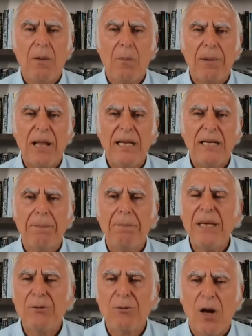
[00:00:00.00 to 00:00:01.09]
played a
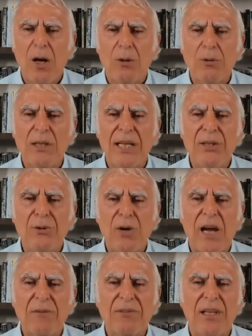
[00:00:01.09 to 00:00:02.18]
big role in
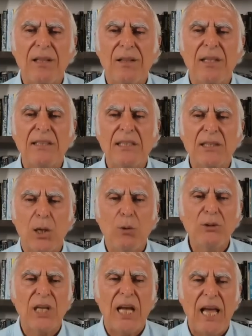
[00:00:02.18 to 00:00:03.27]
drafting the
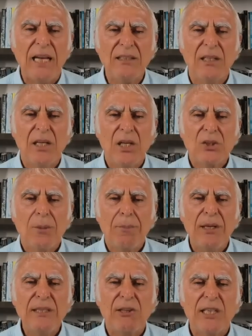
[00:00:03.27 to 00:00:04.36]
Disclosure Act to
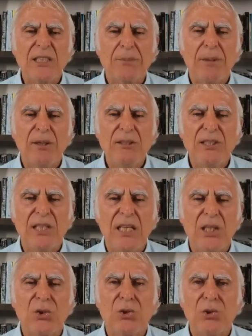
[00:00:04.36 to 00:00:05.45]
bring
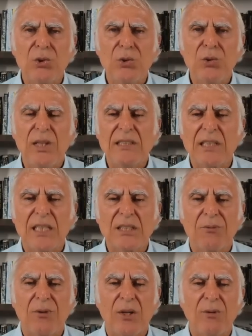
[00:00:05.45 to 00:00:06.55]
transparency to these
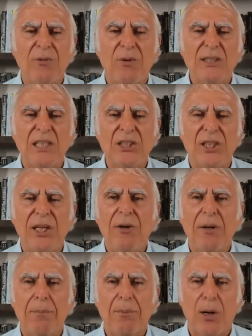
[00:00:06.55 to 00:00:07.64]
classified reverse
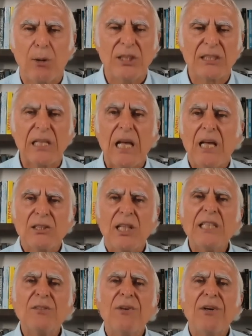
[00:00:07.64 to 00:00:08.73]
engineering projects. So
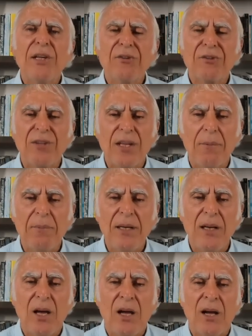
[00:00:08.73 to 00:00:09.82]
that's very interesting. I
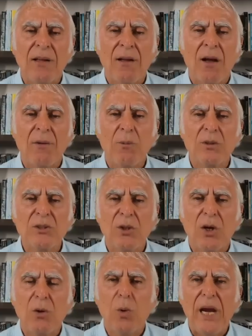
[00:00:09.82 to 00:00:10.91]
mean, I was
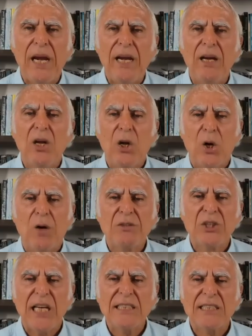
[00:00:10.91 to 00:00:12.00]
not aware of
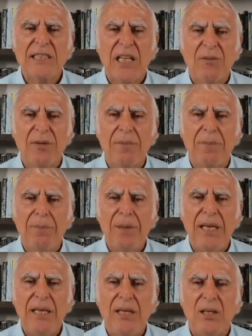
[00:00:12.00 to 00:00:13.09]
Jake Sullivan
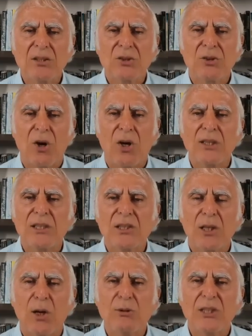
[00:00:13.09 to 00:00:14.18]
being a strong
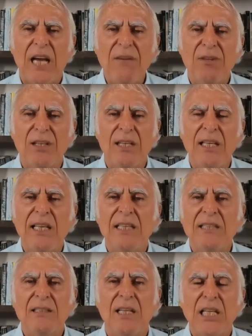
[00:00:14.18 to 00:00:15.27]
disclosure advocate. He
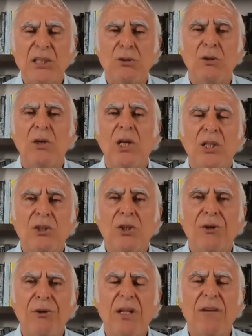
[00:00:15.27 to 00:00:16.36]
is the national
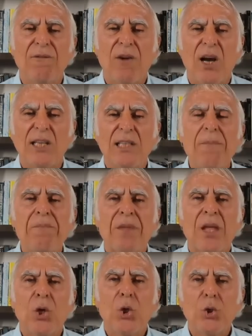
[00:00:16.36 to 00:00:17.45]
security advisor
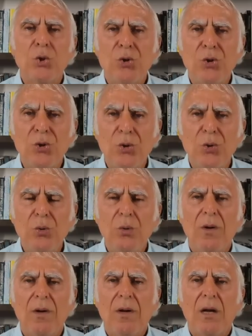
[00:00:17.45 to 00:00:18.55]
to
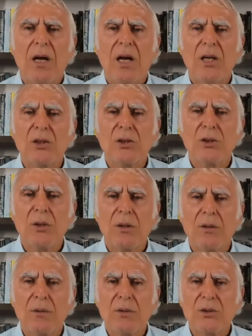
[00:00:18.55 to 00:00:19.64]

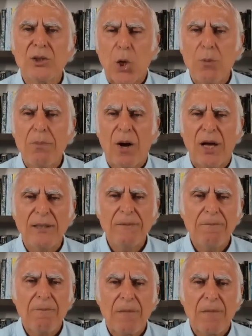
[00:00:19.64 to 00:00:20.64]
Joe Biden.